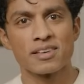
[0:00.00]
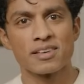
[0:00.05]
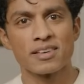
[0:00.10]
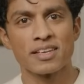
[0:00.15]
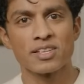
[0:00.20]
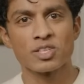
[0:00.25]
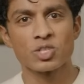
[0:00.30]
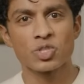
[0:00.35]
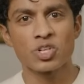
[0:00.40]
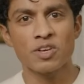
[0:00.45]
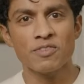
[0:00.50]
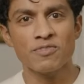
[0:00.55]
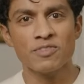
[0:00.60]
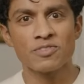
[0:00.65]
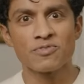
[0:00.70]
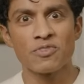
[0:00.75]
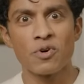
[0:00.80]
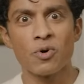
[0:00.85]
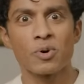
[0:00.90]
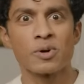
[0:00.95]
It shifts
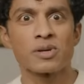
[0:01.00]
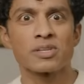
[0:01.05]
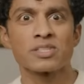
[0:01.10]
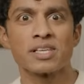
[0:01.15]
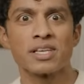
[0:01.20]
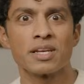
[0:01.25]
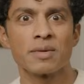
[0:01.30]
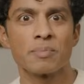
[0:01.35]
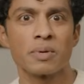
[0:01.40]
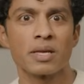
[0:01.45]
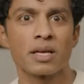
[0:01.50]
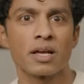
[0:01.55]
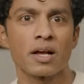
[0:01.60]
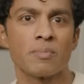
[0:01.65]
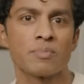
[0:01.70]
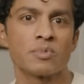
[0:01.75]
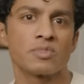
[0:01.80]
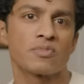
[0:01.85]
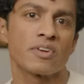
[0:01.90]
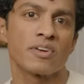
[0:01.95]
focus and it
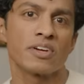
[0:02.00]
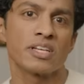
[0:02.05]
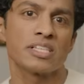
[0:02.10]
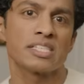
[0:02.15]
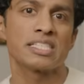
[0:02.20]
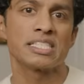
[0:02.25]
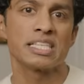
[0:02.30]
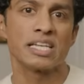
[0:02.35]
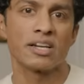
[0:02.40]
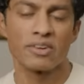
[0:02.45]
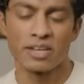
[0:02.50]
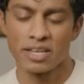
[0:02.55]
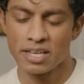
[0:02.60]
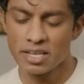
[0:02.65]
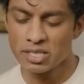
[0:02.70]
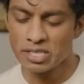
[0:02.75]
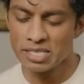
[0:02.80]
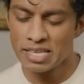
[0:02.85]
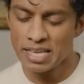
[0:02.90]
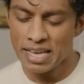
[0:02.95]
becomes very
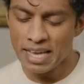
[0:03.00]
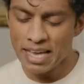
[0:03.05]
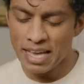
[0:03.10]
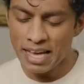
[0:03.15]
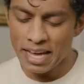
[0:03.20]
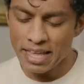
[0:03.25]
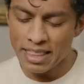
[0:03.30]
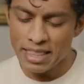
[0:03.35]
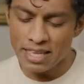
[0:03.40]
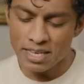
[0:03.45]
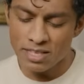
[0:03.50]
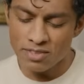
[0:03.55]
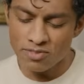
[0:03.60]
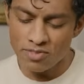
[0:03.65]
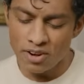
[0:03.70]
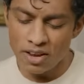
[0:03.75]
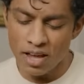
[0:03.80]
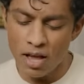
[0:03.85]
serious. I think it's very